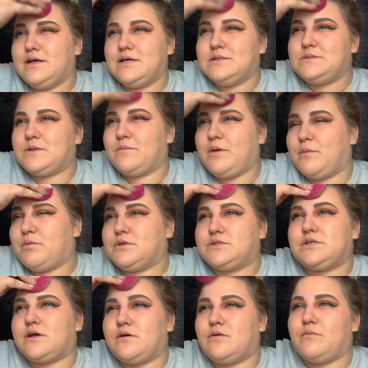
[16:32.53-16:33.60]
Some people
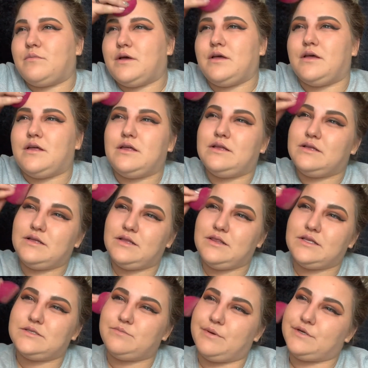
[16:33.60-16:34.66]
don't, but
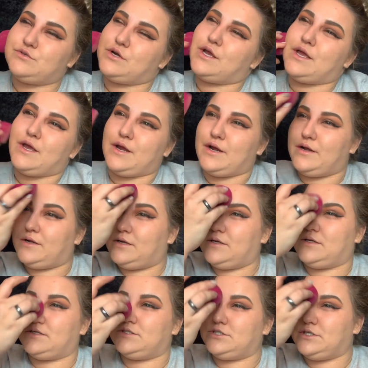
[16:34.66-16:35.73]
this bitch right here,
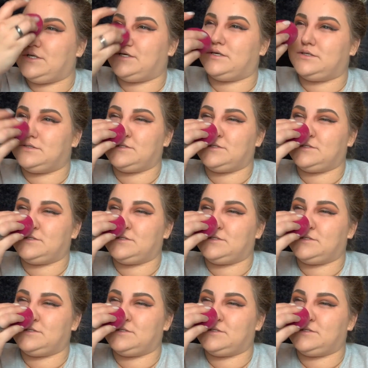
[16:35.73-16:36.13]
she does.